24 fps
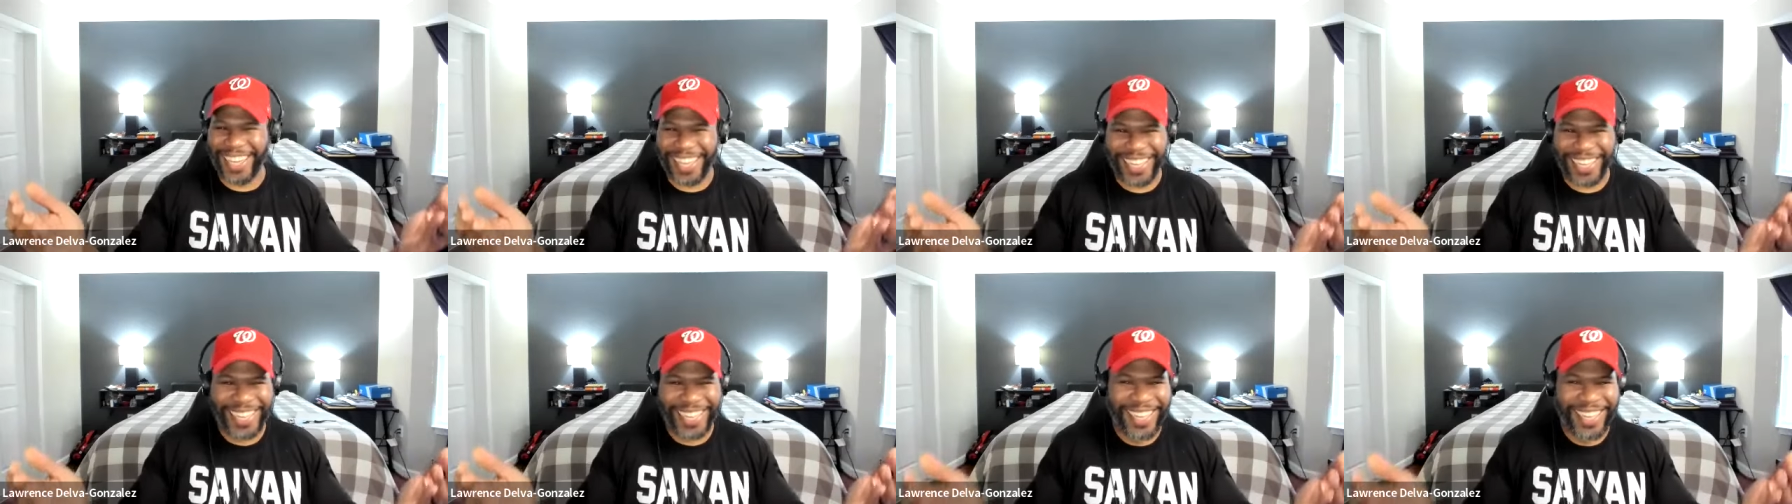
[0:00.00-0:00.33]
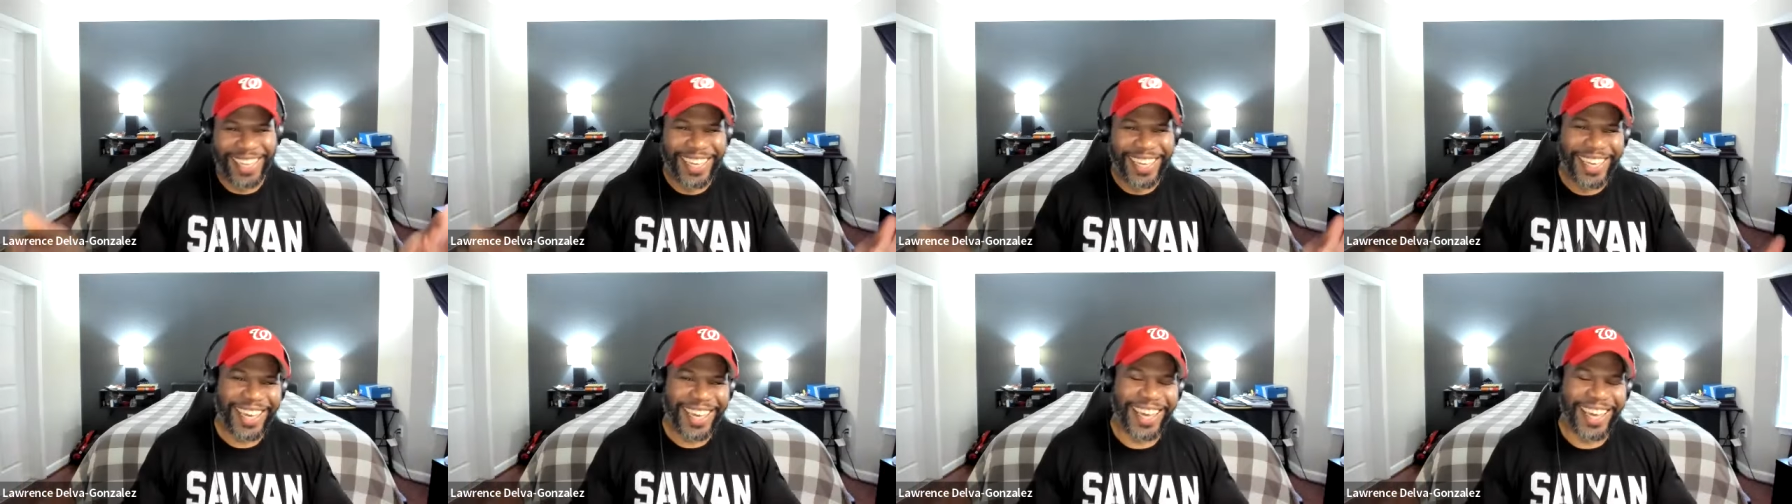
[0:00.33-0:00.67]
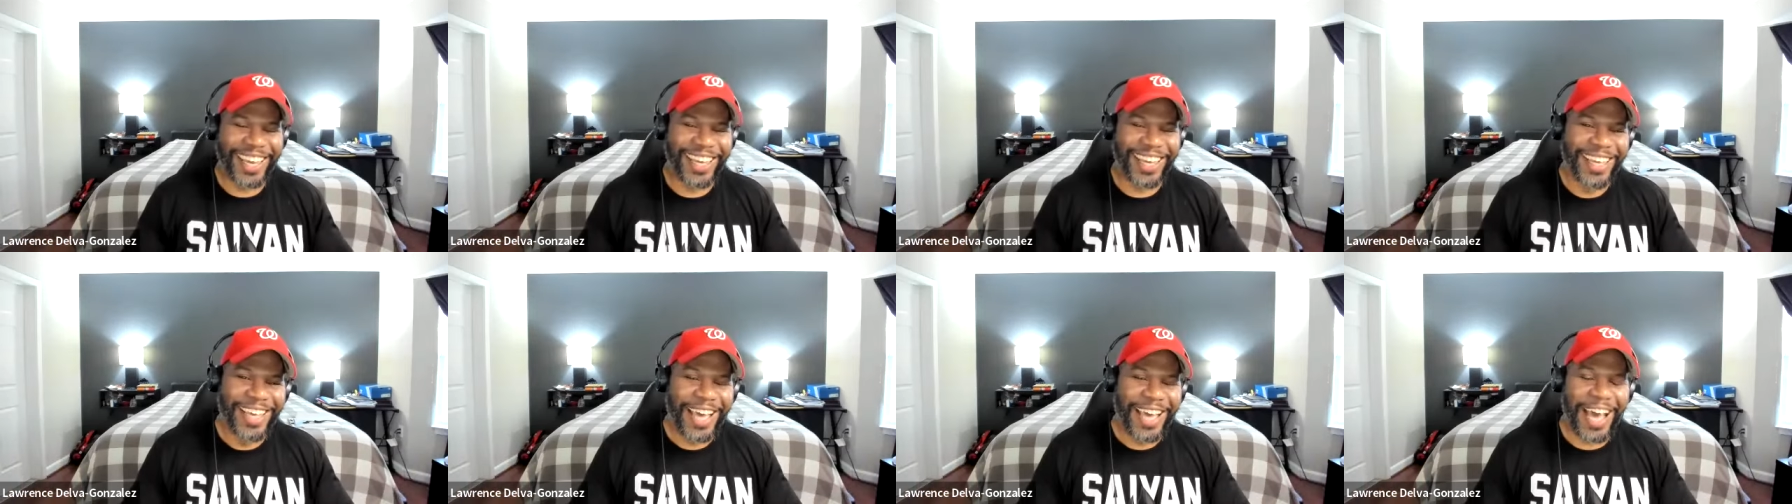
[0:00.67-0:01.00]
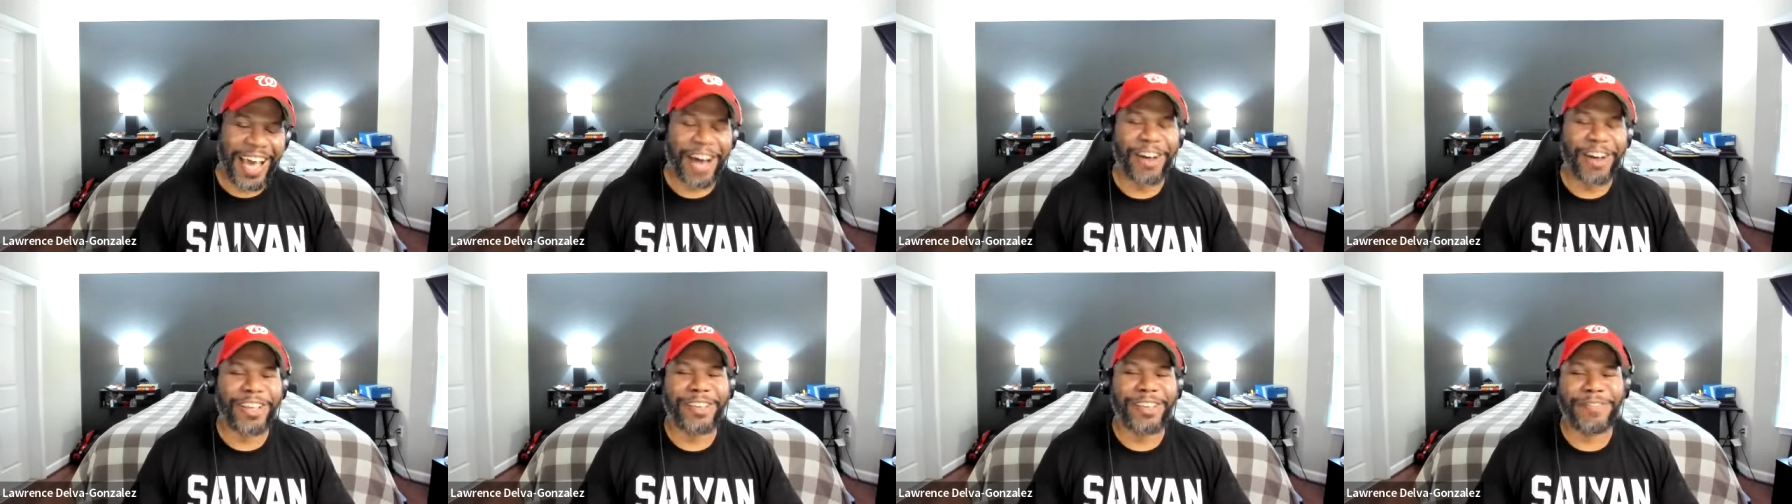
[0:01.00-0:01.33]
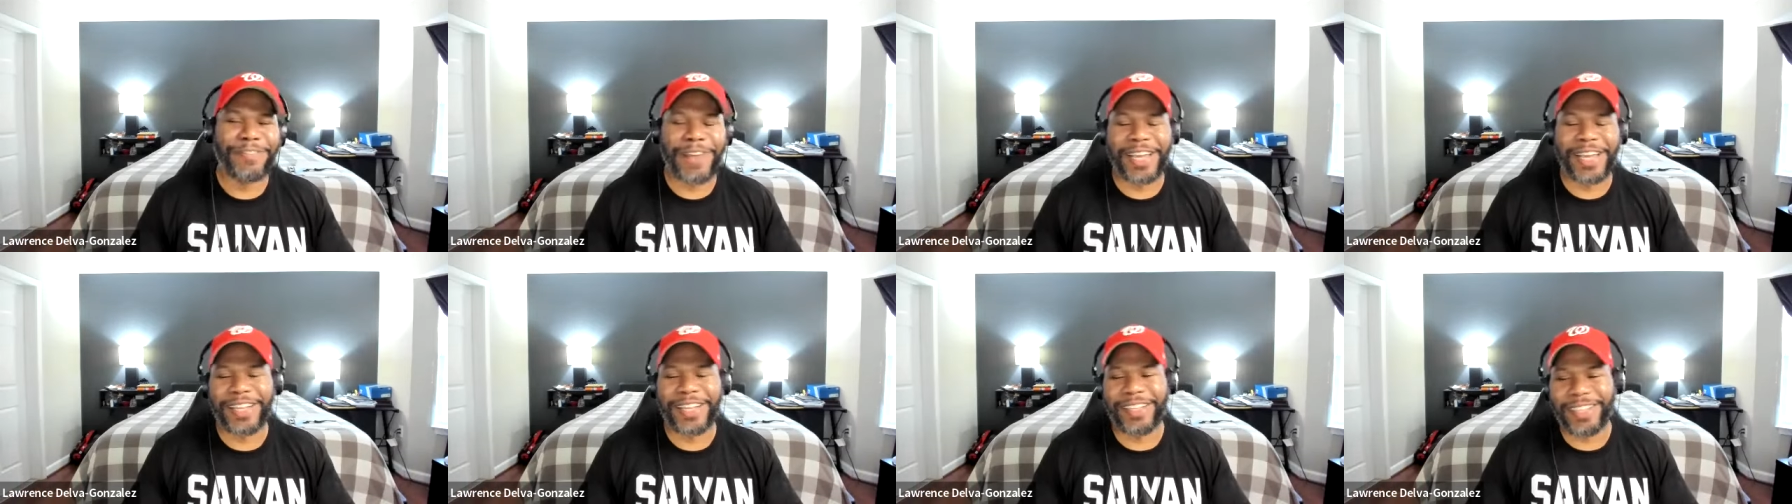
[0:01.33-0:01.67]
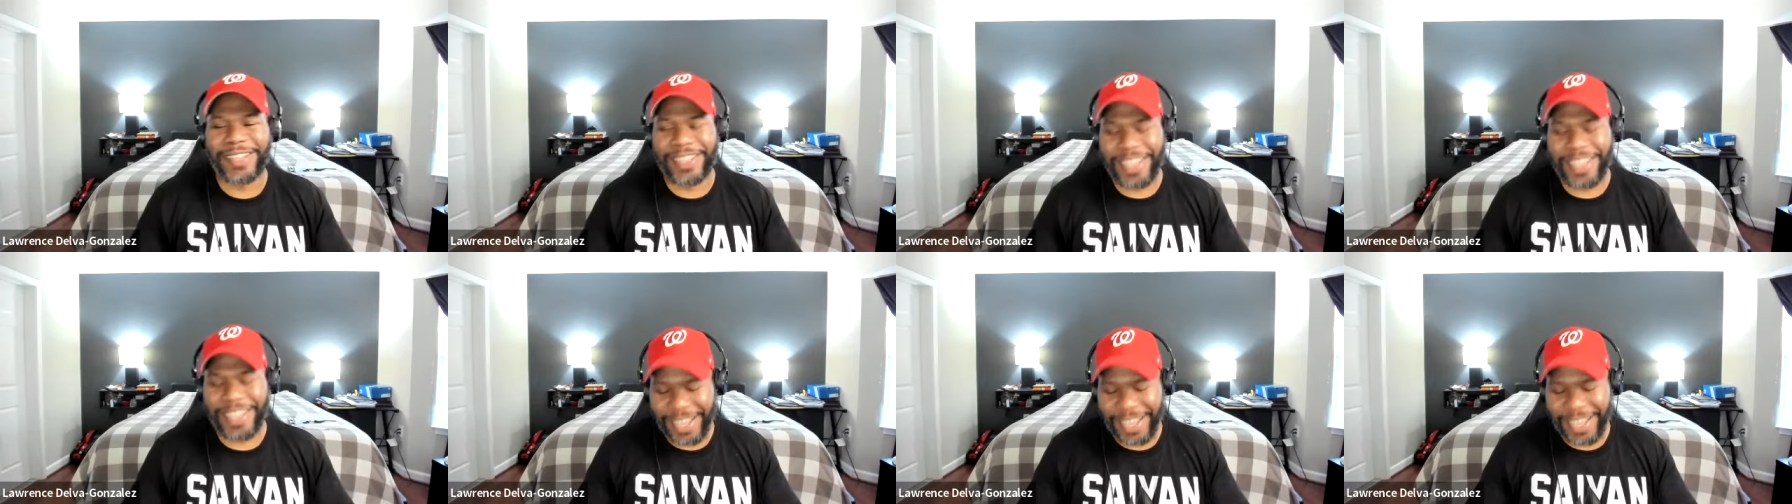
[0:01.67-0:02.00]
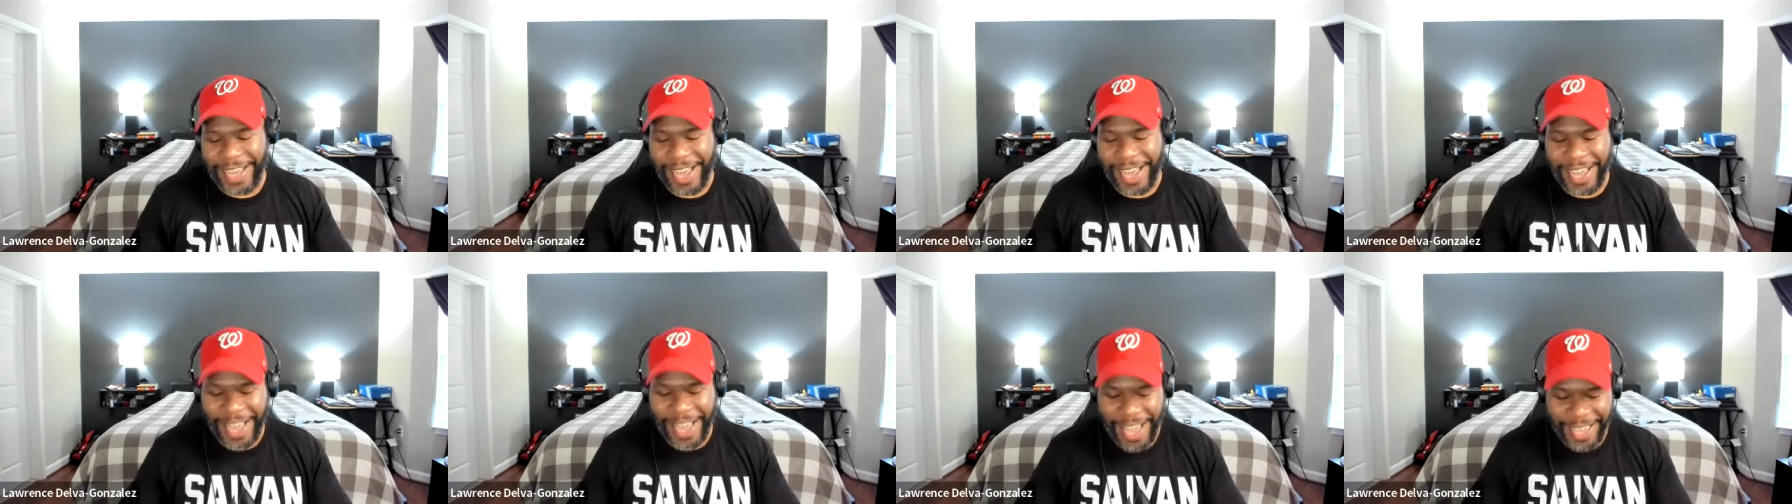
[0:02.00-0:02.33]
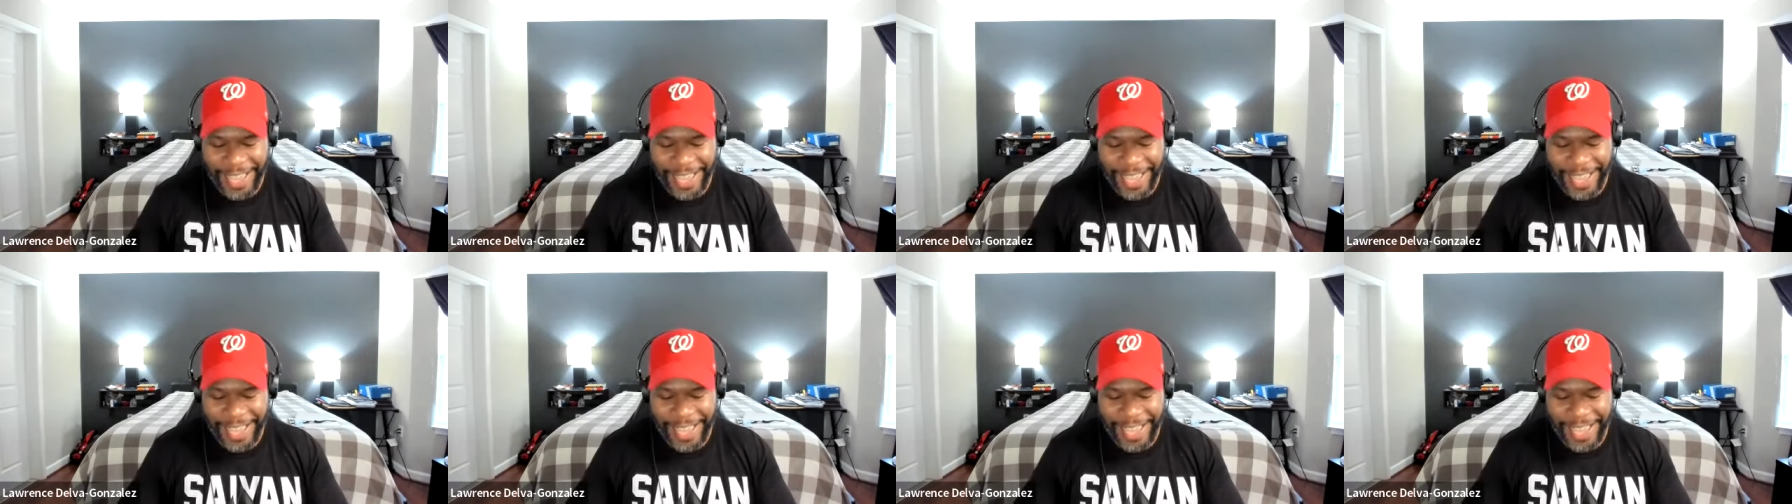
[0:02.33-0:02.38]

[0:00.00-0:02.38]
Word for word: like, like I always find it, yeah.